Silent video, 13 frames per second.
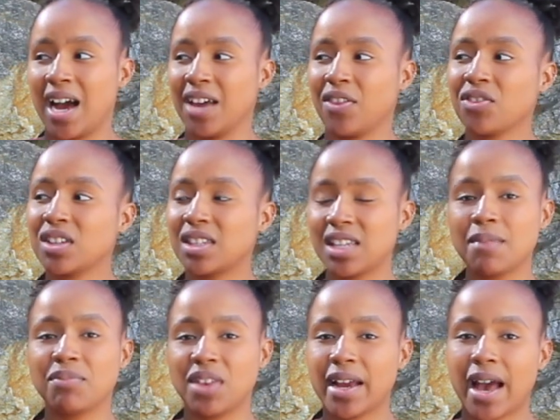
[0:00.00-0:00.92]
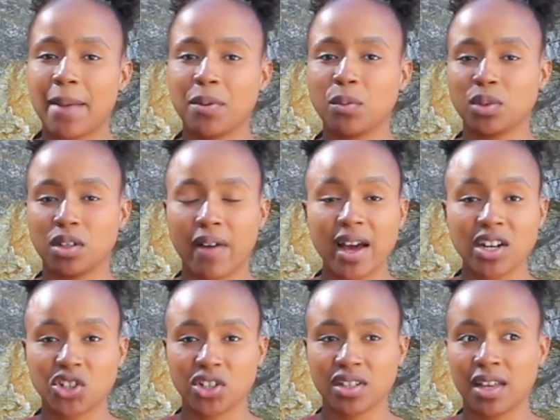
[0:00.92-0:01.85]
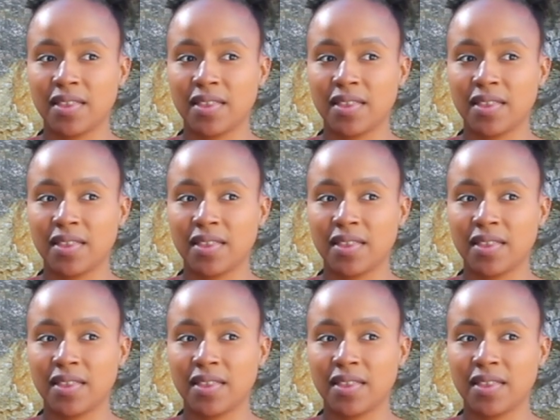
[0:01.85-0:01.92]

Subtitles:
I thought the same thing happened with the radishes,